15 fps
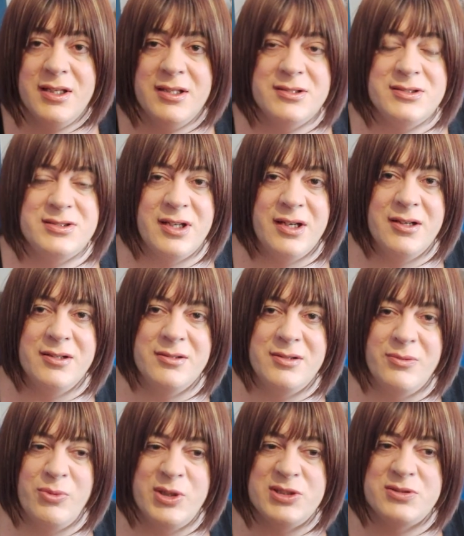So,
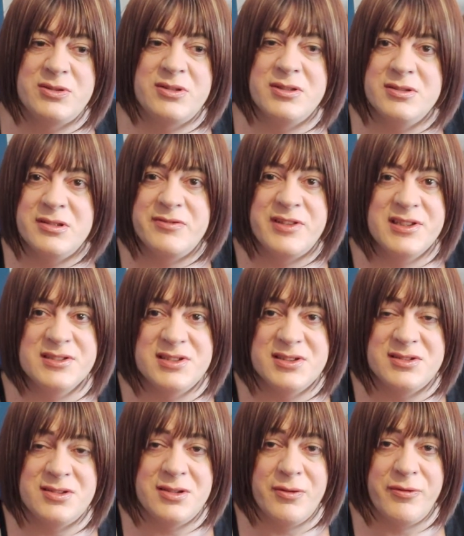which could have
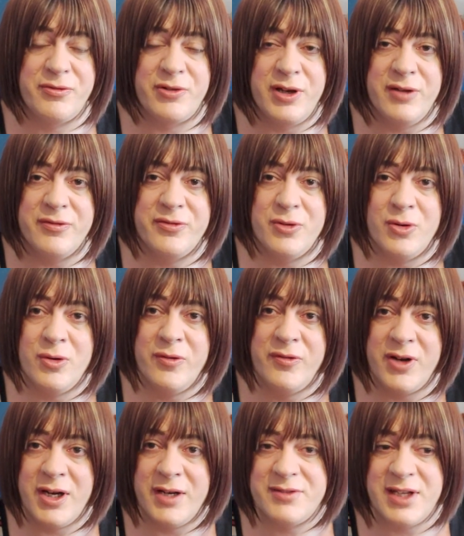consisted of 3, 4,
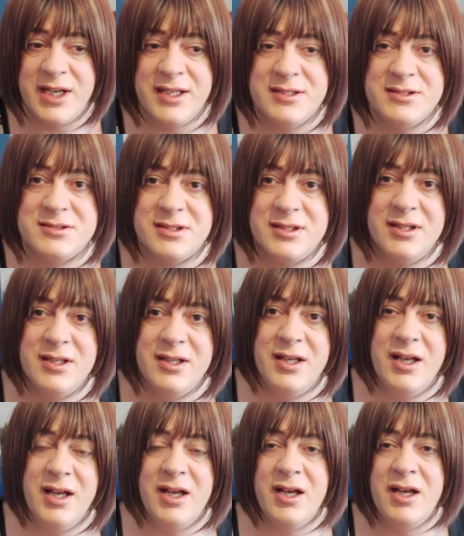5 days,
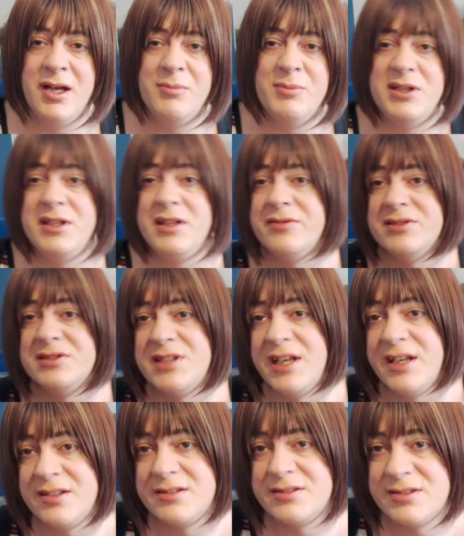and even
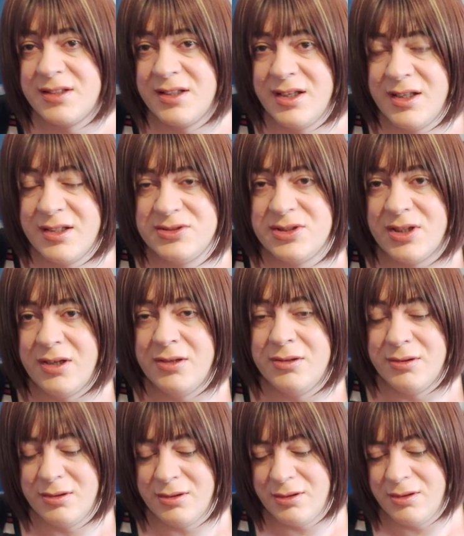6. So,
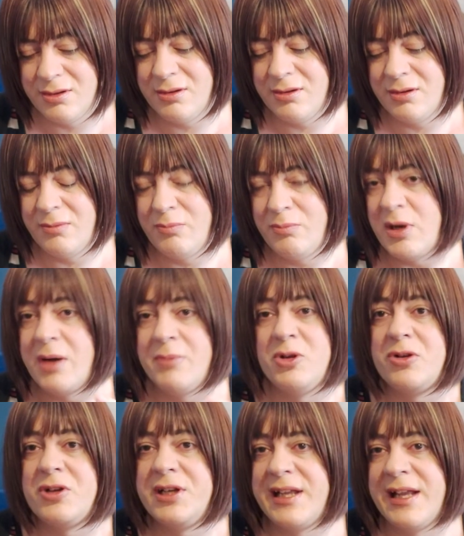but I'm not
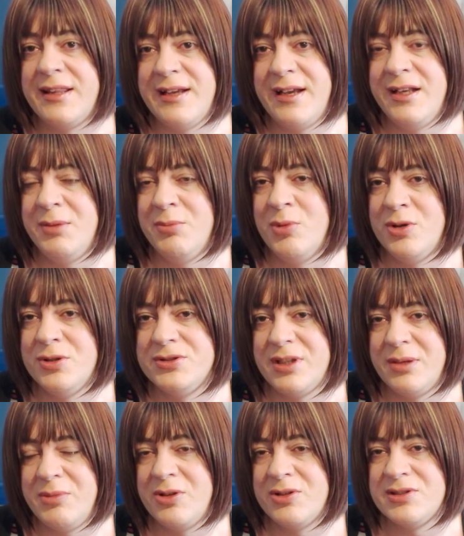going to get that anymore. So
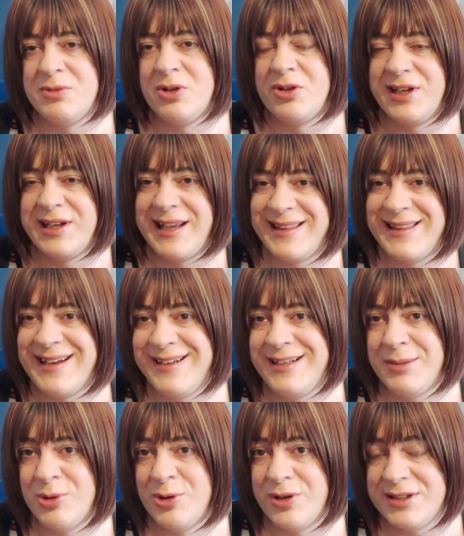because I'm not going to get that
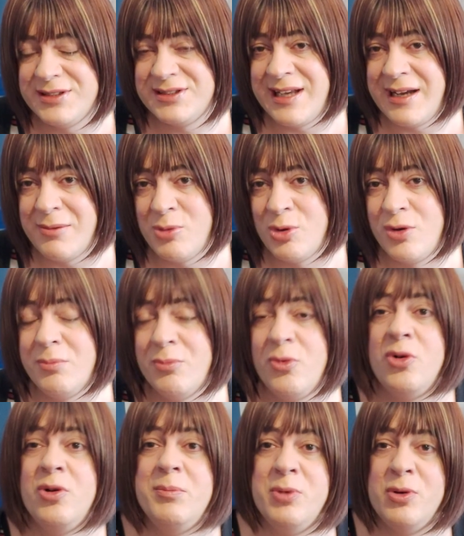anymore, it's now more and
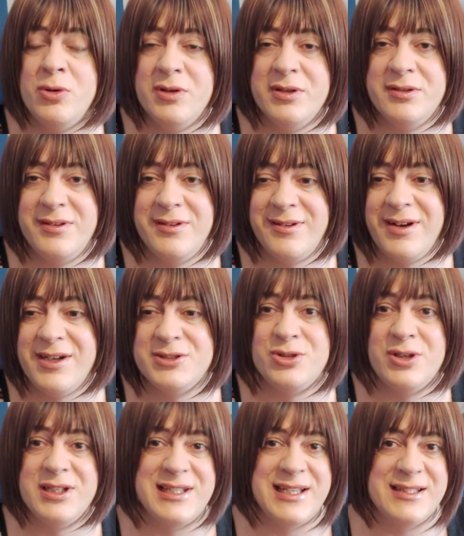more important that I
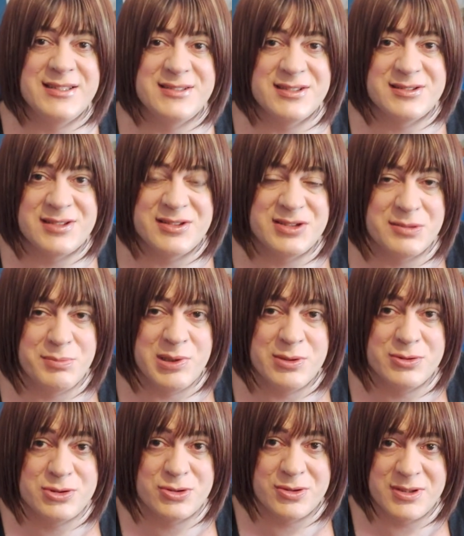try and get this extension
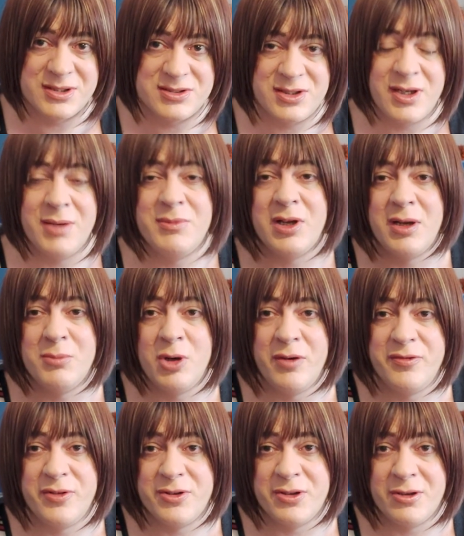built during the time that I'm
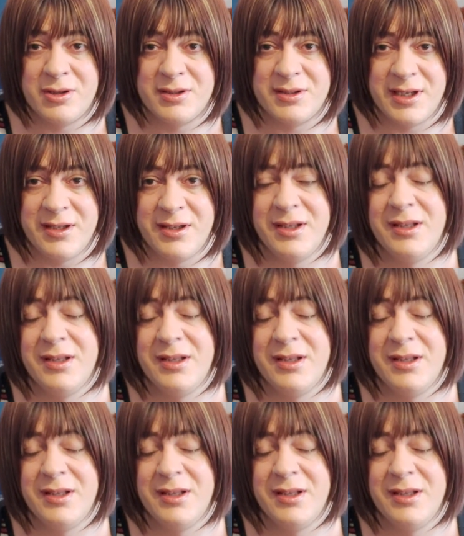off on holiday.